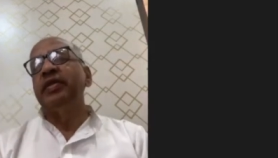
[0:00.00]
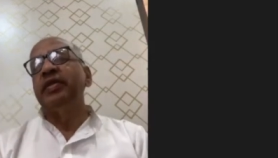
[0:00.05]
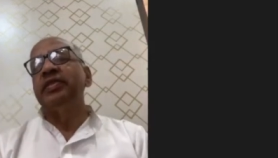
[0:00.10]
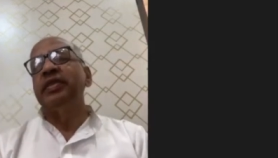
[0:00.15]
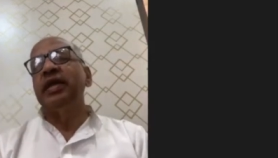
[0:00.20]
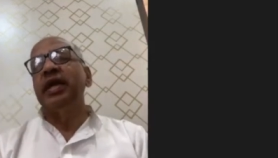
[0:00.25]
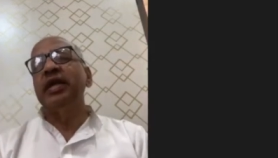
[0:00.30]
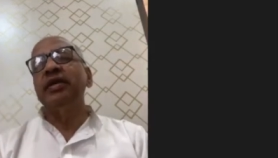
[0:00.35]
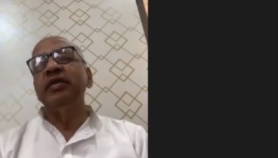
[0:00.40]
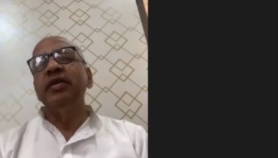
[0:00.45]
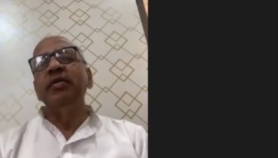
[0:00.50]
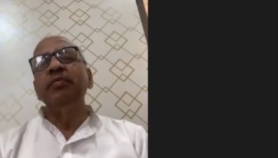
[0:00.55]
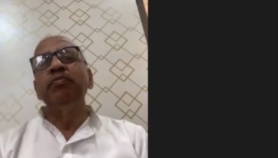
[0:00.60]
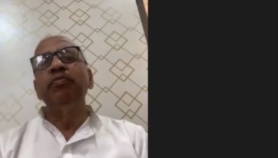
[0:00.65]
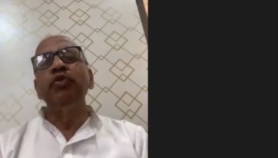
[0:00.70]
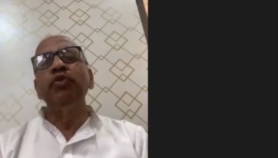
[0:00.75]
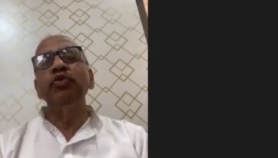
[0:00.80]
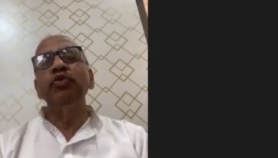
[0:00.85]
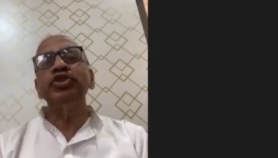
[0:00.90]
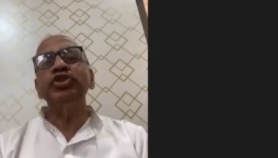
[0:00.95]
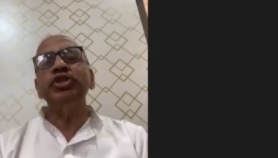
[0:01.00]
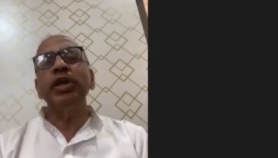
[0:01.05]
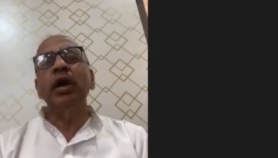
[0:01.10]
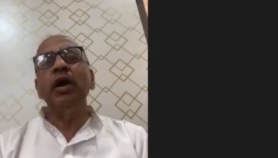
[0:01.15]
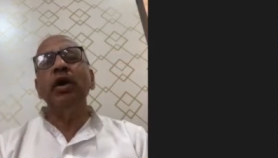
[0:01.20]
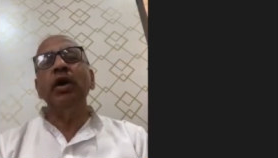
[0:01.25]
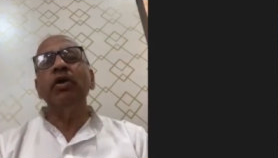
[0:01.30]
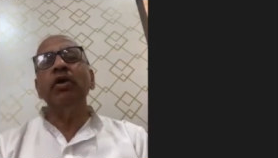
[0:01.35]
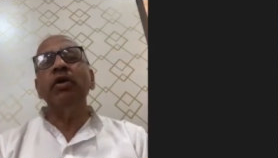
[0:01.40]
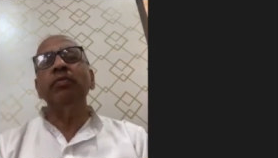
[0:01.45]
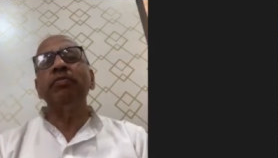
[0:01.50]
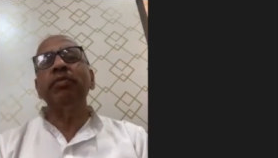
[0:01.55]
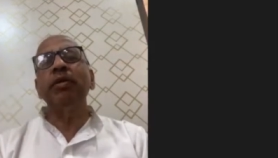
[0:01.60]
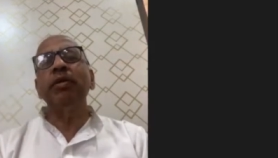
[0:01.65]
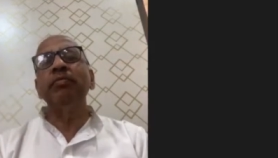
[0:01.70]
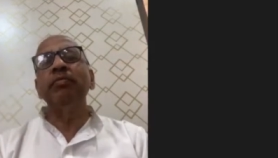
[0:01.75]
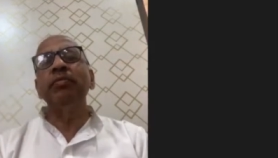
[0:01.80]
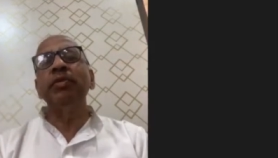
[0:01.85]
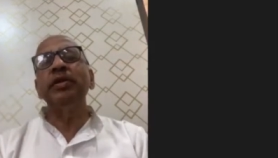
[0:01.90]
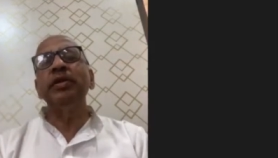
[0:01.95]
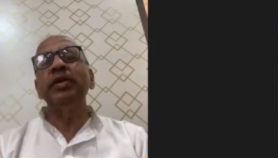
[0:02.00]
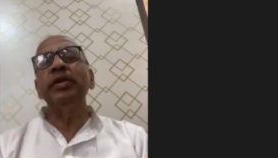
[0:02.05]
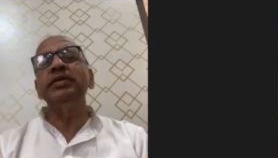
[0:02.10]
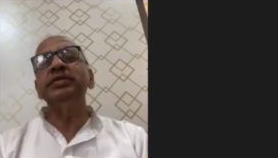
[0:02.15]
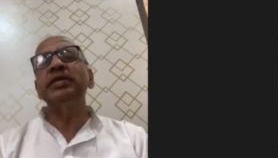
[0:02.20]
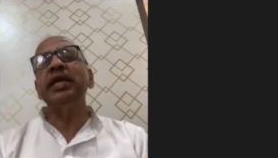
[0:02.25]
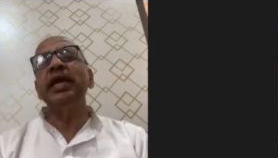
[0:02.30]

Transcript: that Purusha or Brahman is